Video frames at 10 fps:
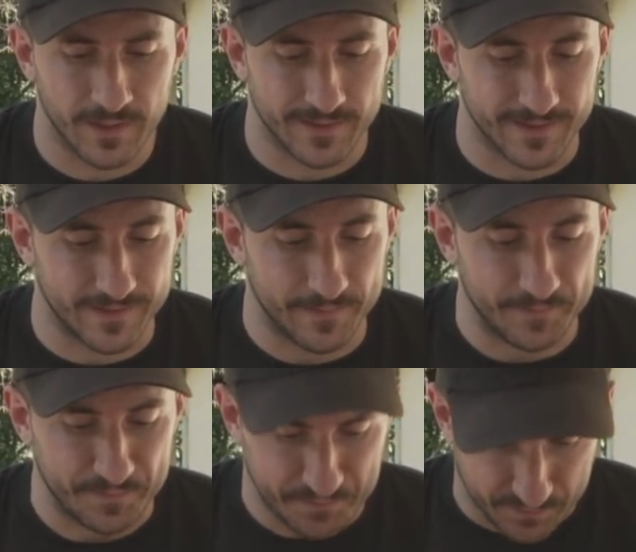
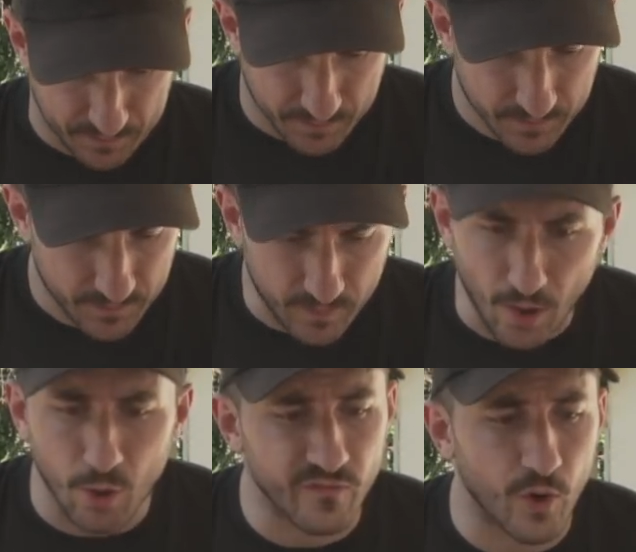Um,
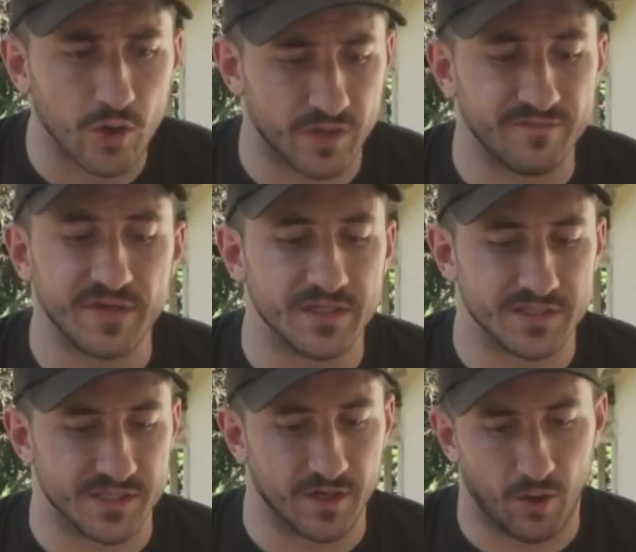overall
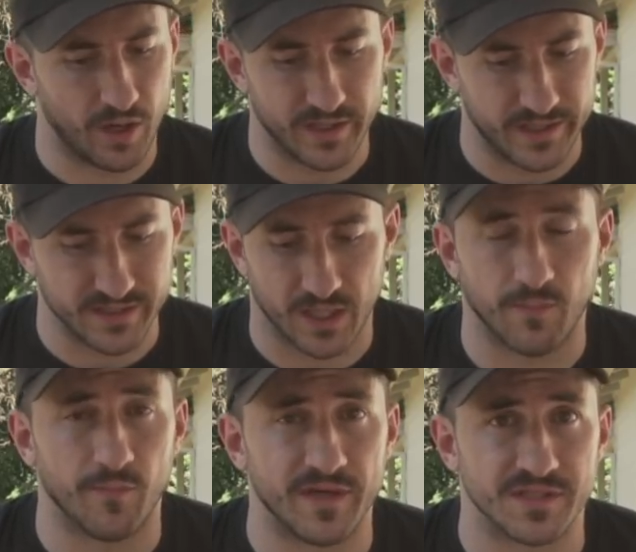convenience you know it's a
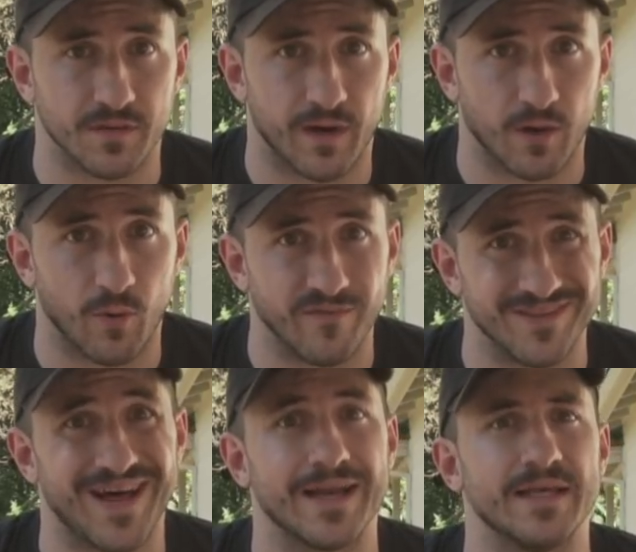couple minutes in the microwave a
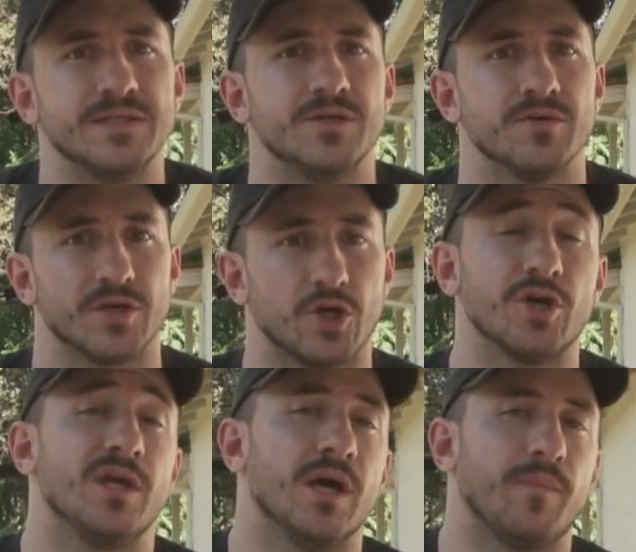lot easier than
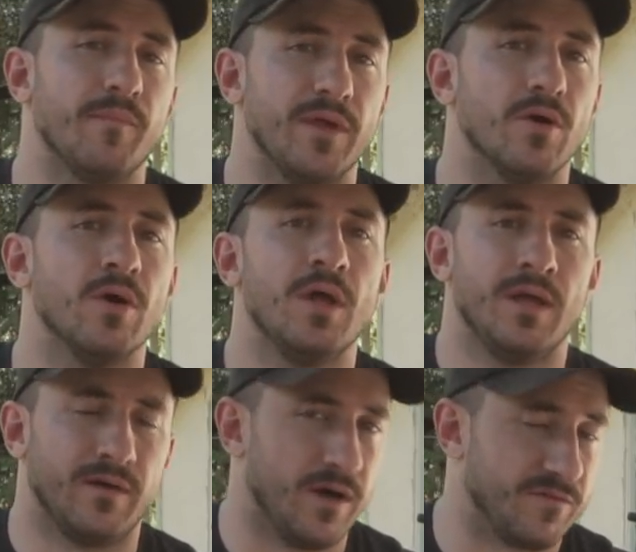cooking up a meal uh,